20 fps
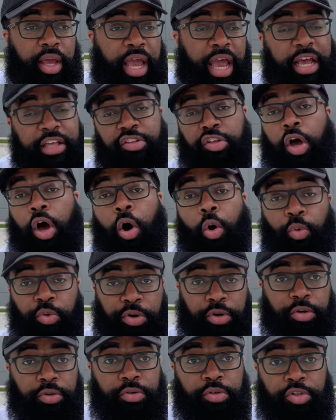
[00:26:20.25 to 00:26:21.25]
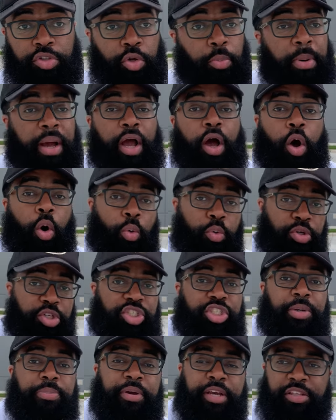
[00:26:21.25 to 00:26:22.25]
as an owner. So my
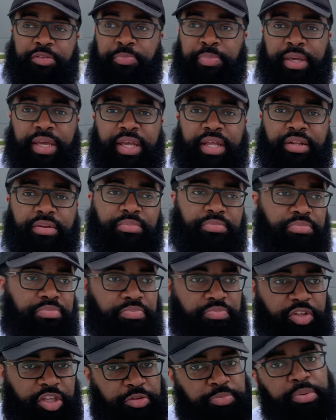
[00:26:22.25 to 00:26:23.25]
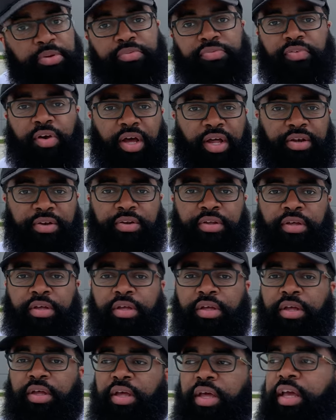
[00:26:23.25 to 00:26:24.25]
ownership has been, it's been fun.
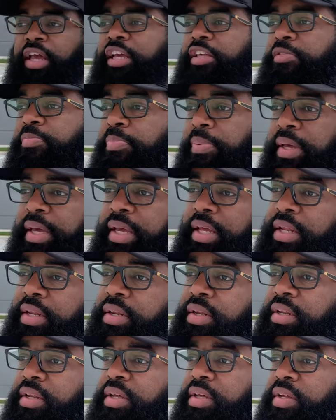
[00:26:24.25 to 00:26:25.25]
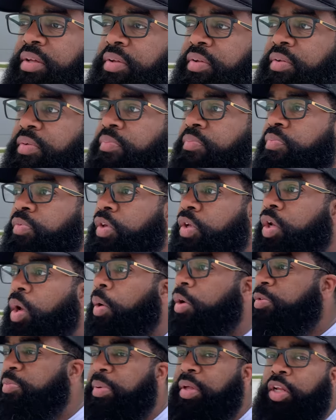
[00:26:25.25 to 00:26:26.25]
It's been, you
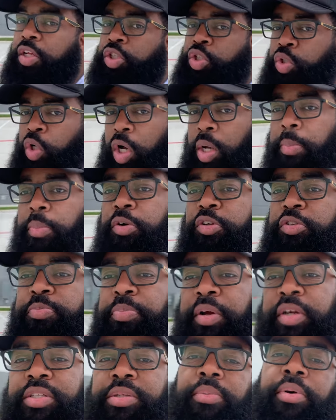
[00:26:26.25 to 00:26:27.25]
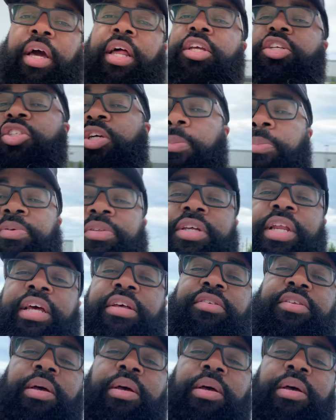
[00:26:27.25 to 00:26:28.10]
know, it's been an enjoyable experience. I'm kind of jumping to that